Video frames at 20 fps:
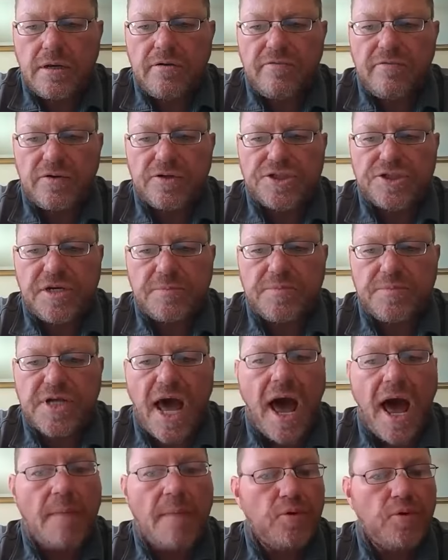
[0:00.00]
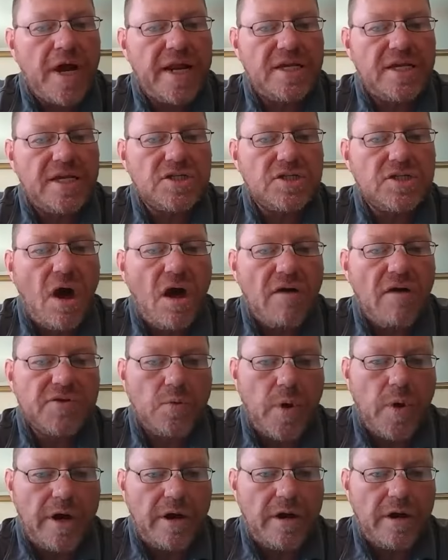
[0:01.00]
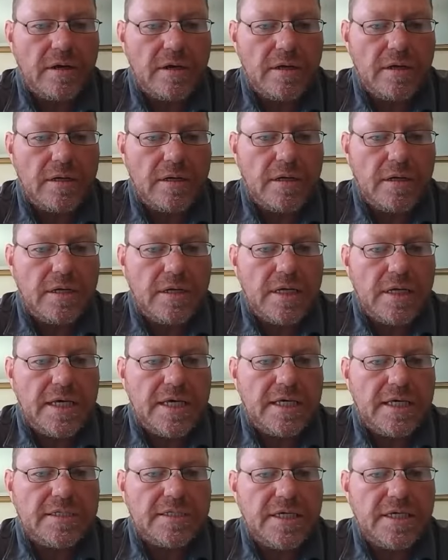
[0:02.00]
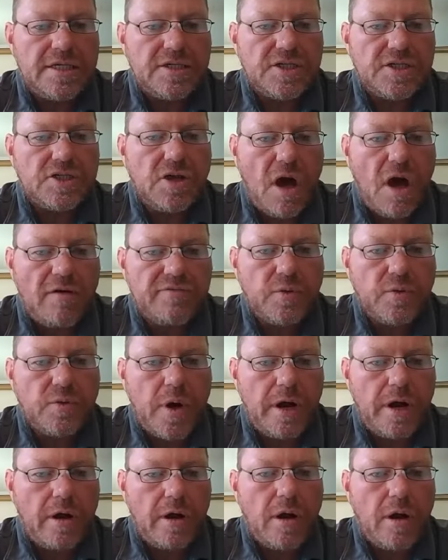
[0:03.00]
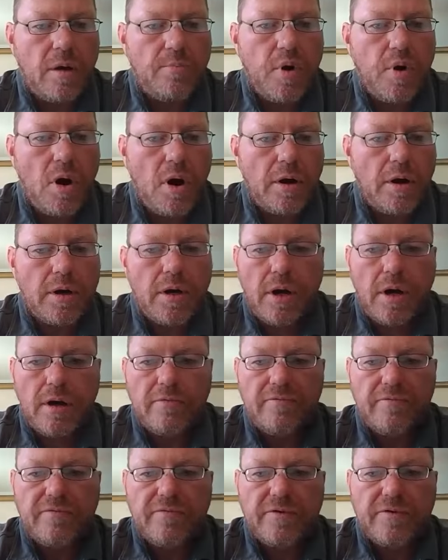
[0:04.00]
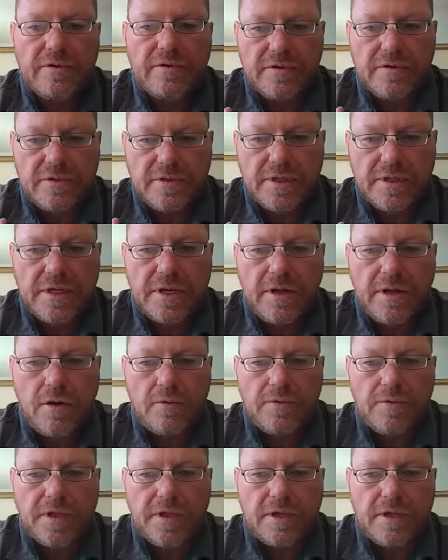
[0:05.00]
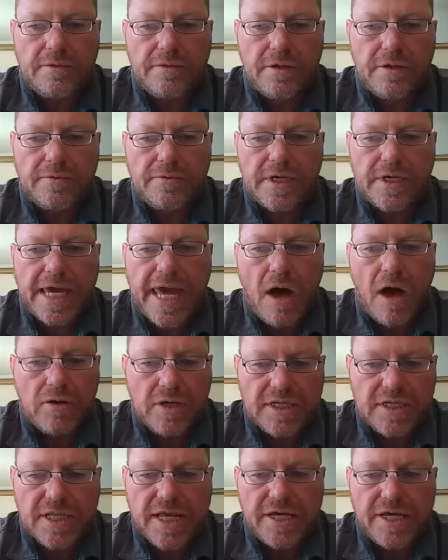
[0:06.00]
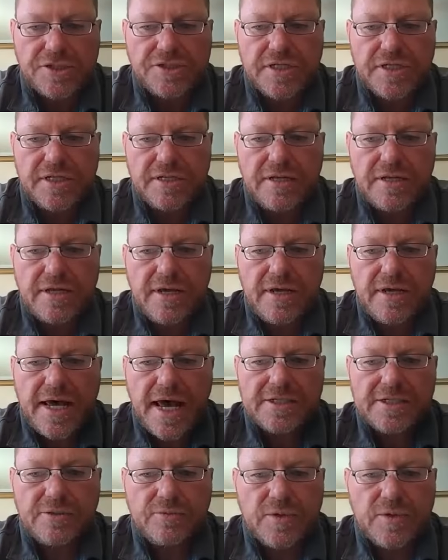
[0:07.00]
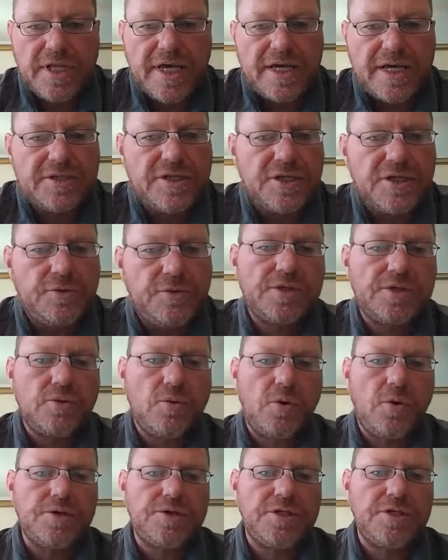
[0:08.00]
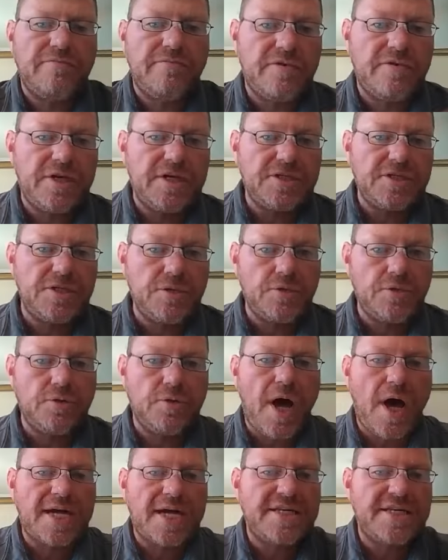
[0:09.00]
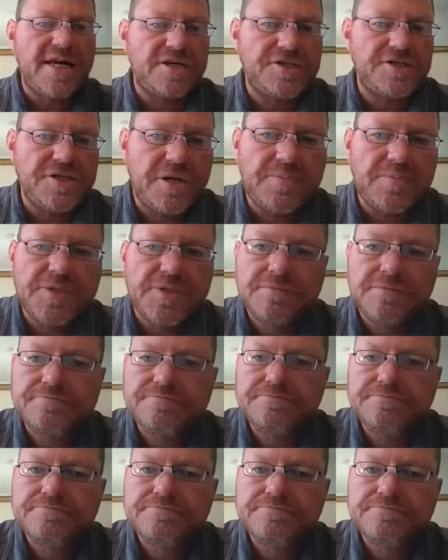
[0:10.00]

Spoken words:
for ships operating software. Is software a part of the calculation as it relates to U.S. origin for these new high-tech ships?